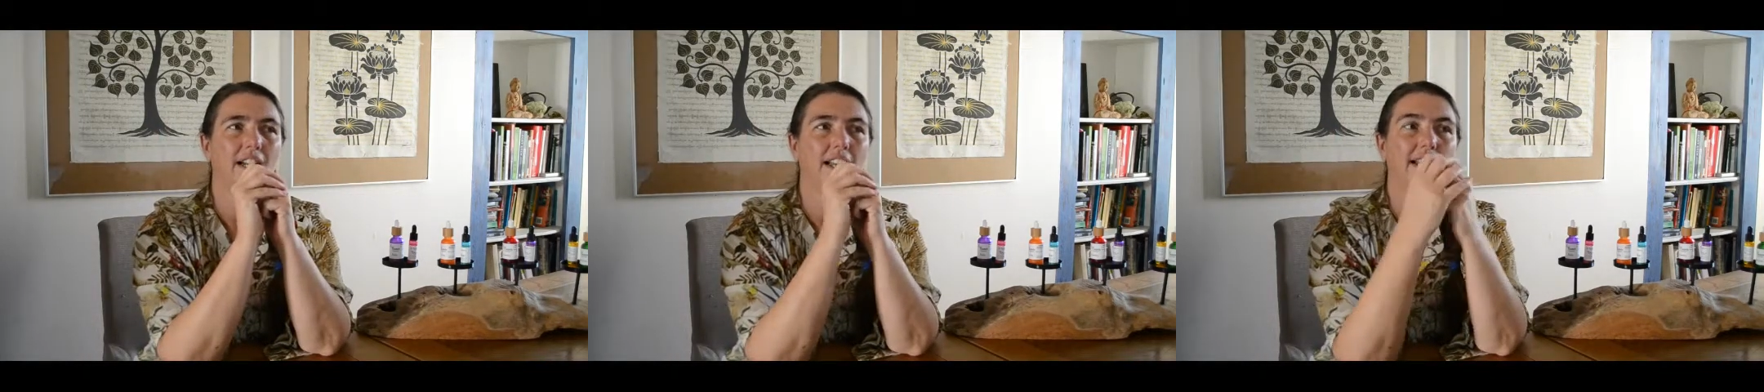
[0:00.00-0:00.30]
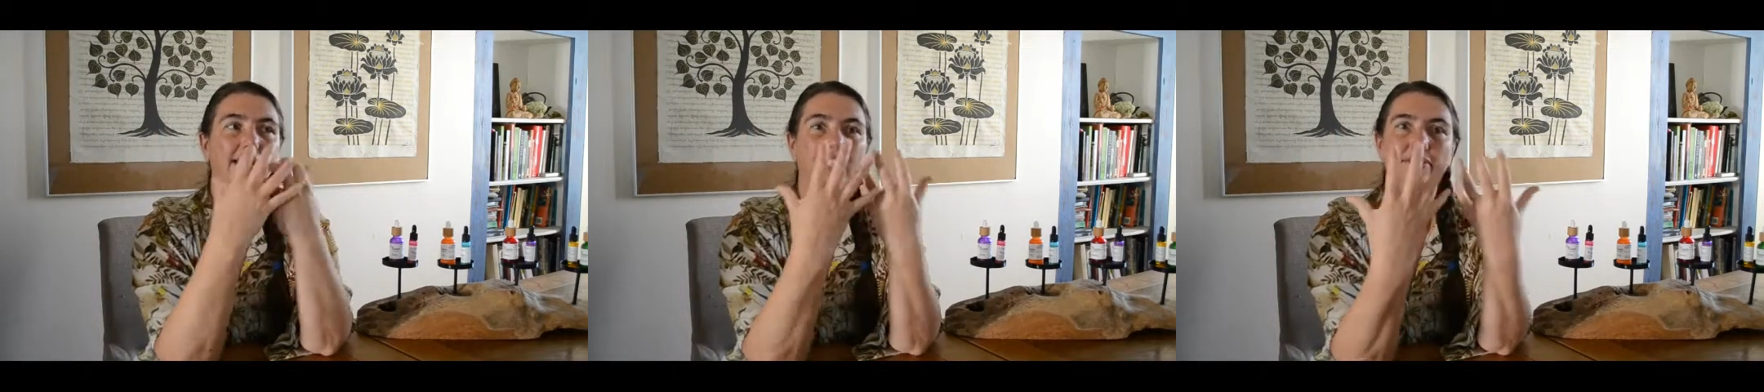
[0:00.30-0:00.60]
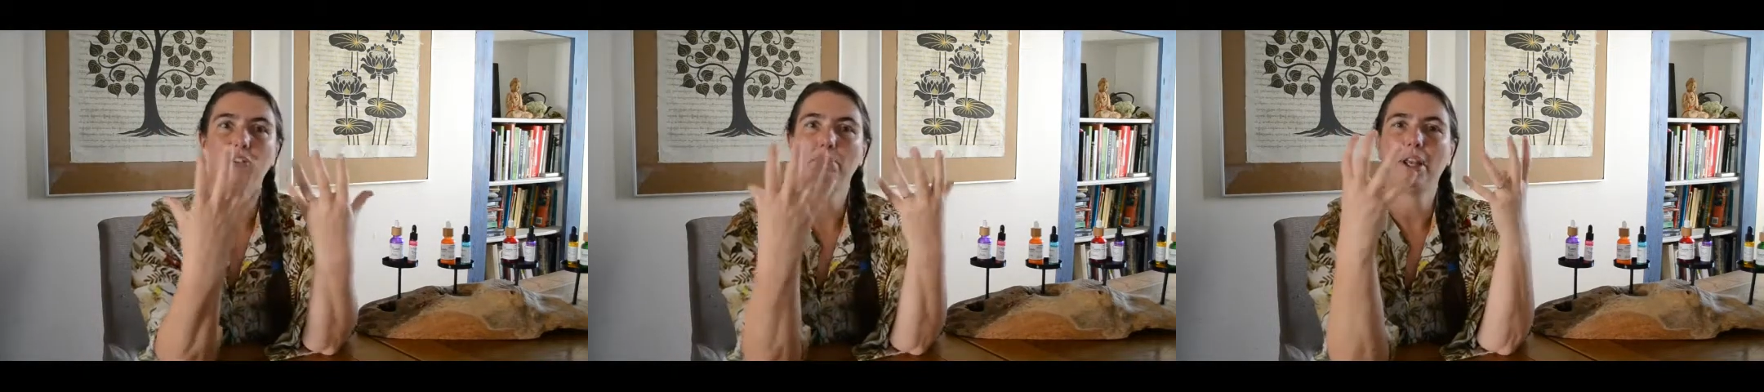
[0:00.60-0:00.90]
and
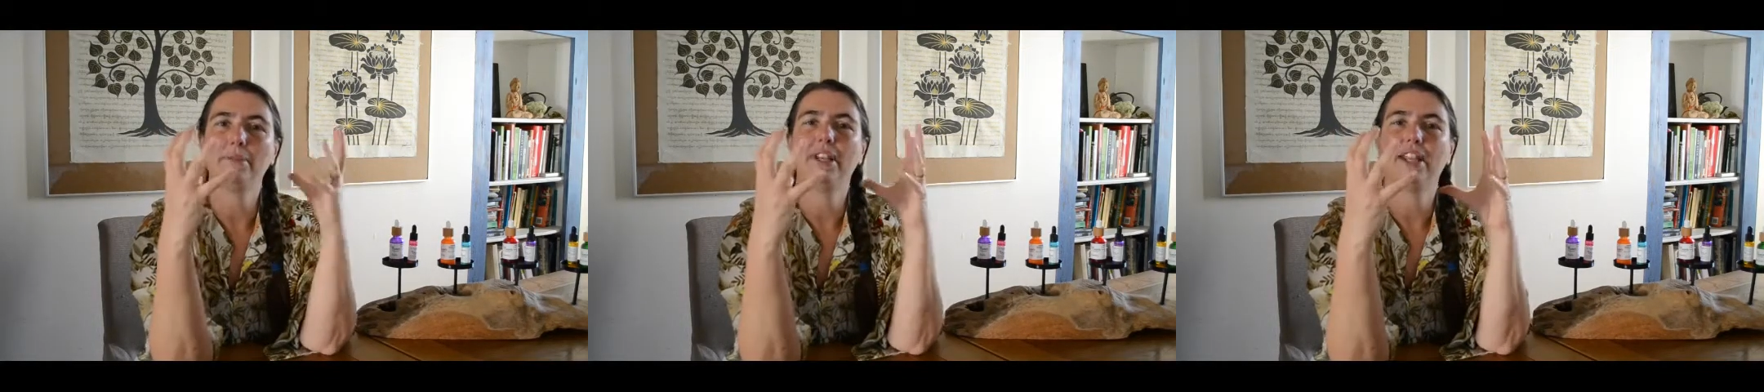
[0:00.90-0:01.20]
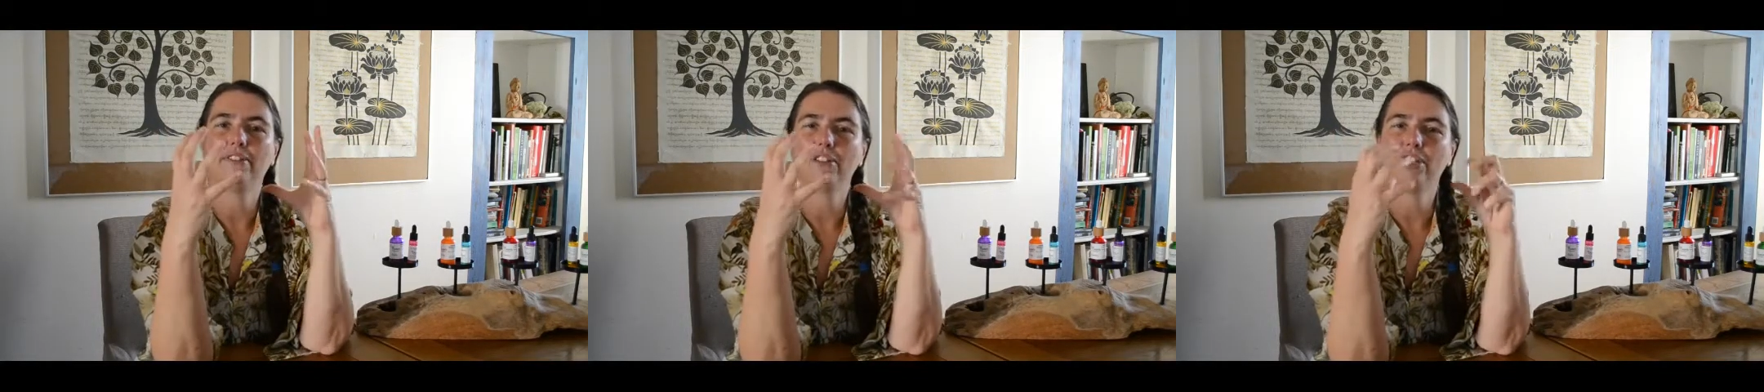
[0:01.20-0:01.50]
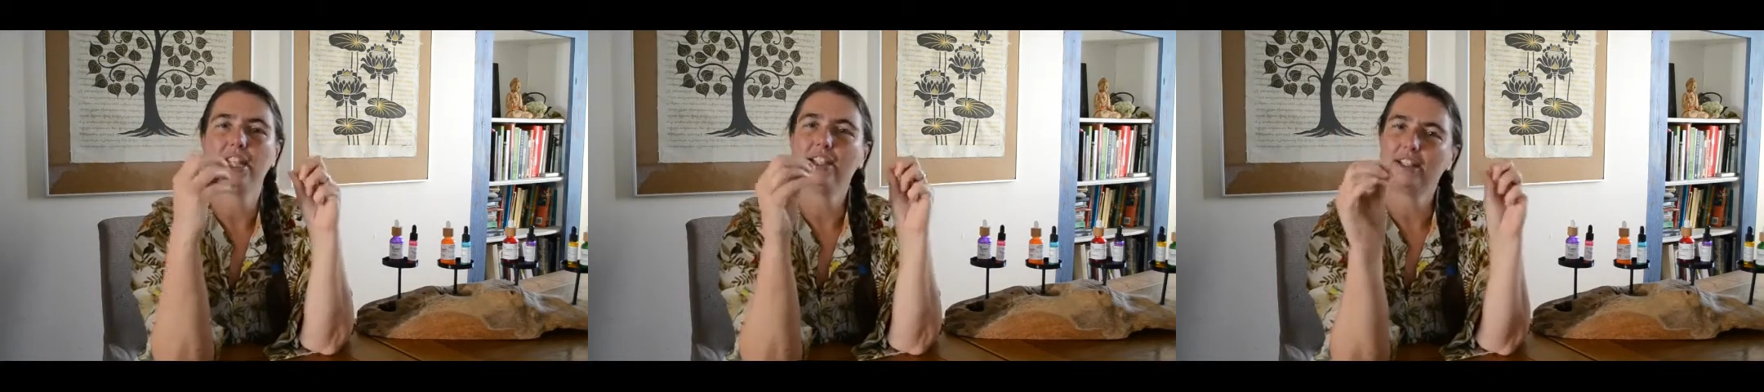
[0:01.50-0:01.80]
even maybe give us the
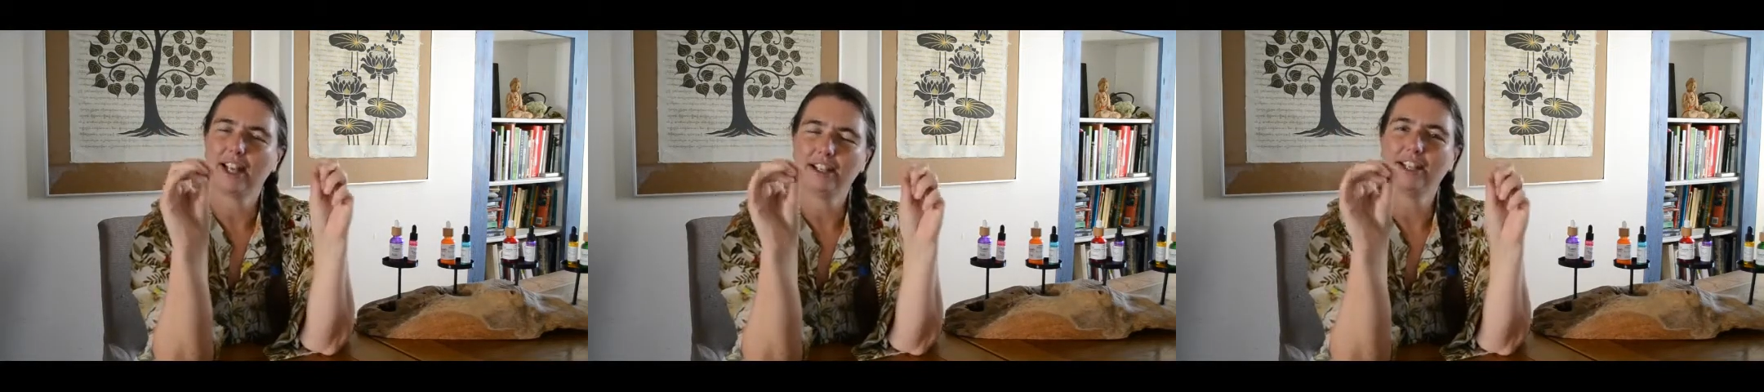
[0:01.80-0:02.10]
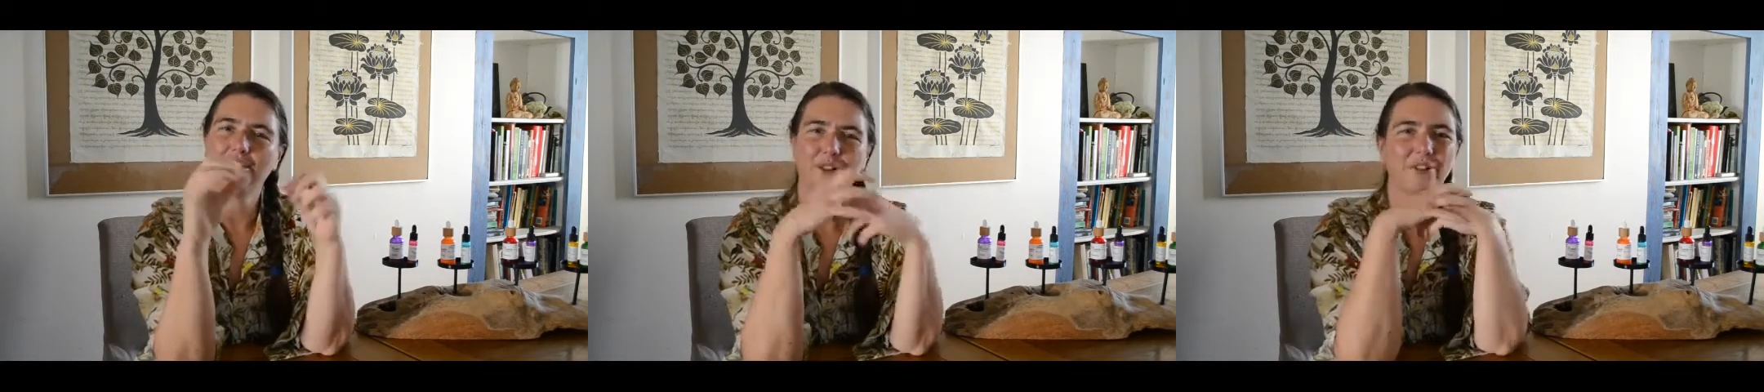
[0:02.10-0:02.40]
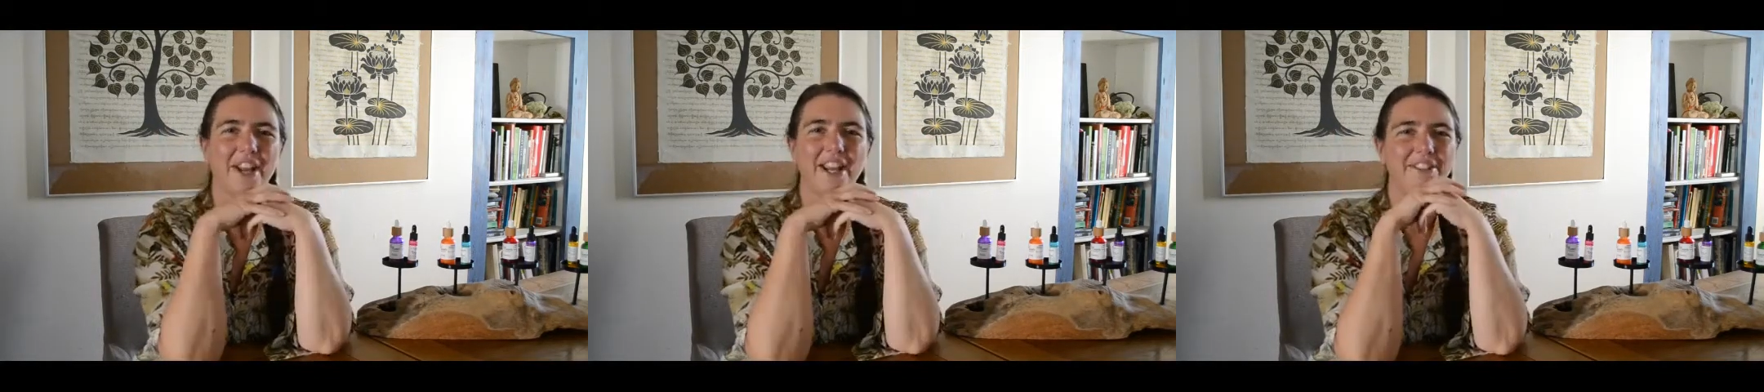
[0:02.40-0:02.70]
insight that it's
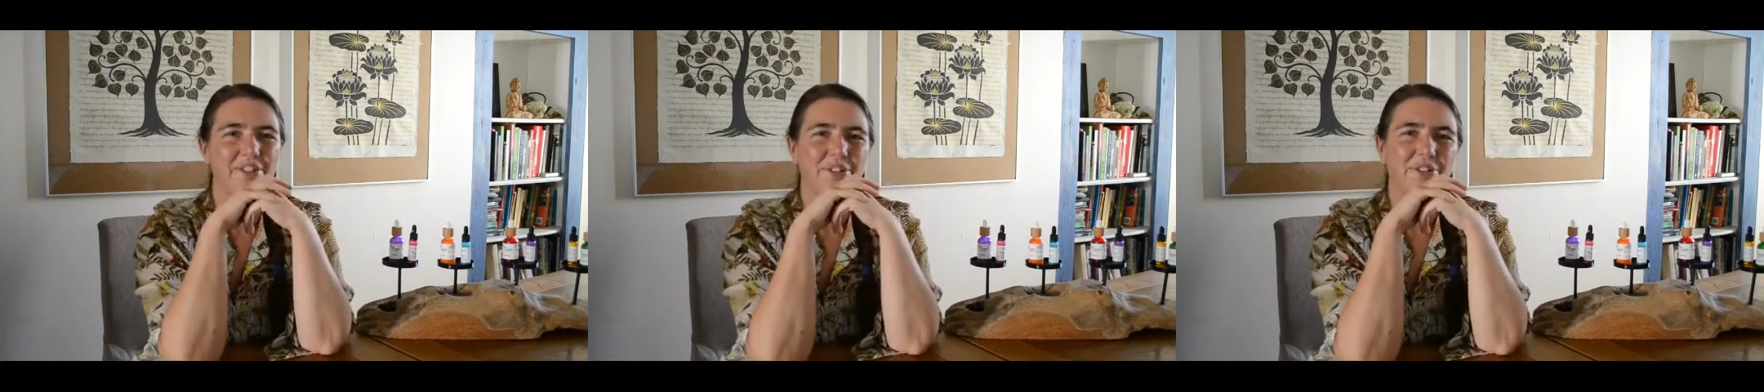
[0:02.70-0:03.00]
okay to